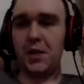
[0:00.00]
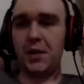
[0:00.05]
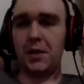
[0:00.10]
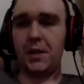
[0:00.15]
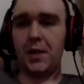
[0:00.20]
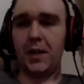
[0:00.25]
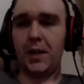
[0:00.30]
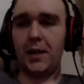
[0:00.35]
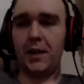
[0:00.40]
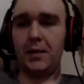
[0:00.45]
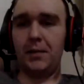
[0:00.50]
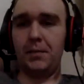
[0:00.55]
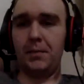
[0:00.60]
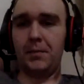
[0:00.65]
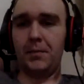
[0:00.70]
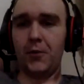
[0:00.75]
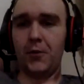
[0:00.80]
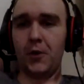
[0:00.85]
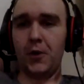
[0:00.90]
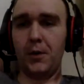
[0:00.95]
came
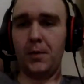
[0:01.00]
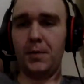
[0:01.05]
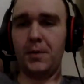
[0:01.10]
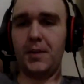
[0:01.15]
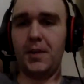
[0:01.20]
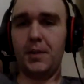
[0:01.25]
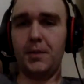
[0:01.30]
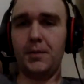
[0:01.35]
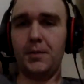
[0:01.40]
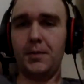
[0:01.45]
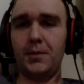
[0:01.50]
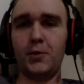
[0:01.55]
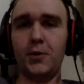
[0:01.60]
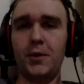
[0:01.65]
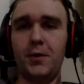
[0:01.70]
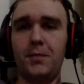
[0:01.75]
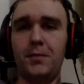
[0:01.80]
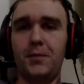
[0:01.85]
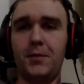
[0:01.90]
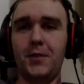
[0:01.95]
from Tim's
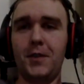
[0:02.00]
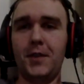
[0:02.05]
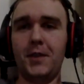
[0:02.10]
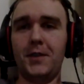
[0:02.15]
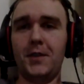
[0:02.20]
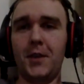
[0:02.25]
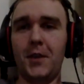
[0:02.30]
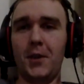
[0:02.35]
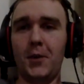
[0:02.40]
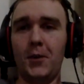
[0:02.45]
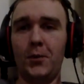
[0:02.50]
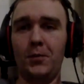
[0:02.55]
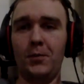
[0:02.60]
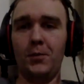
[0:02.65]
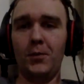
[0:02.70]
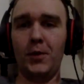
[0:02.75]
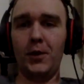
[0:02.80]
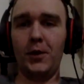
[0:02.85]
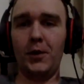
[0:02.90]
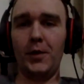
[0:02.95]
streams. That's how
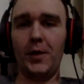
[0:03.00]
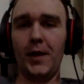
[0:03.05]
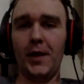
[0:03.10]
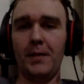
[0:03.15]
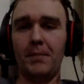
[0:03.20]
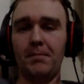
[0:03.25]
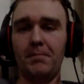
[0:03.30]
we know that.